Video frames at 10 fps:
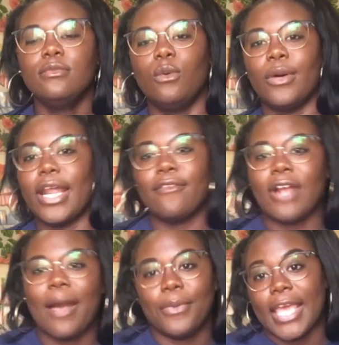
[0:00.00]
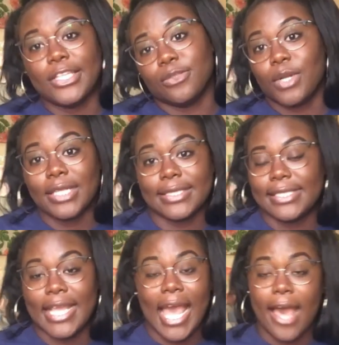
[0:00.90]
Whatever application process
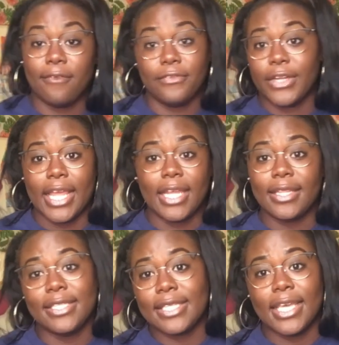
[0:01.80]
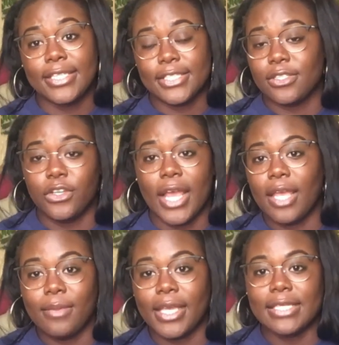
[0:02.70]
they have for getting these kids is
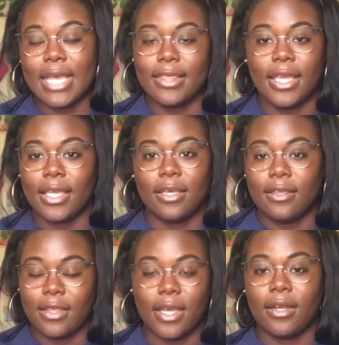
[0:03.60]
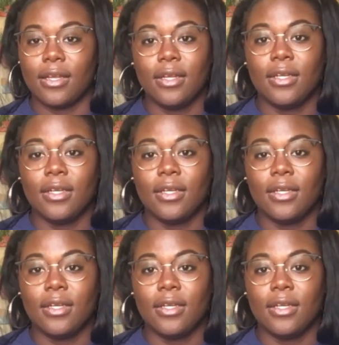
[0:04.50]
great because I think they're